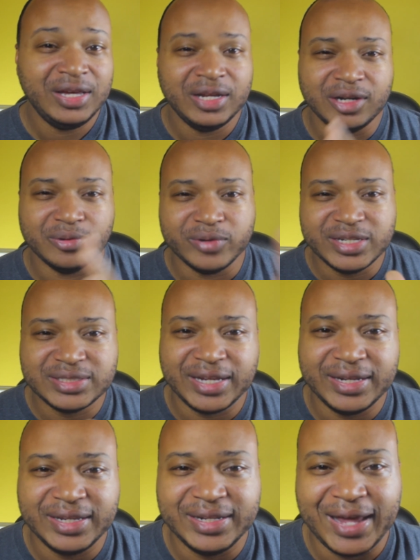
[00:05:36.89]
And the reason I
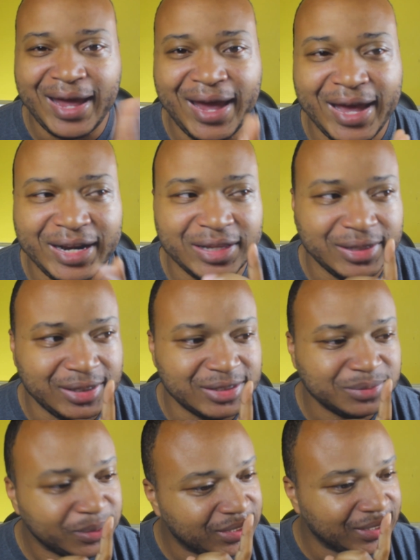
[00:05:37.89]
didn't add it is
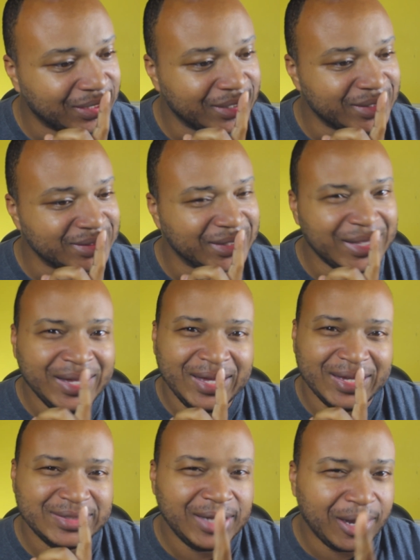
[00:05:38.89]
because
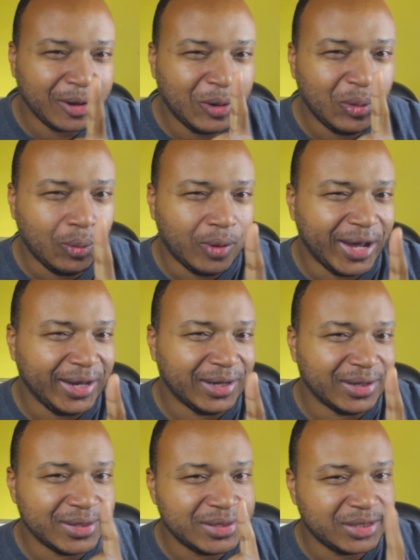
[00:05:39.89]
it's not quite
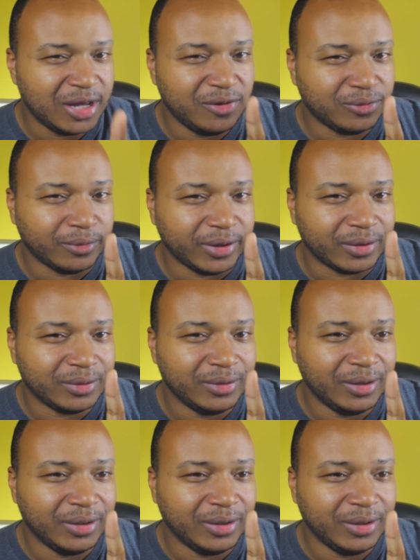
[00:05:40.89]
a software.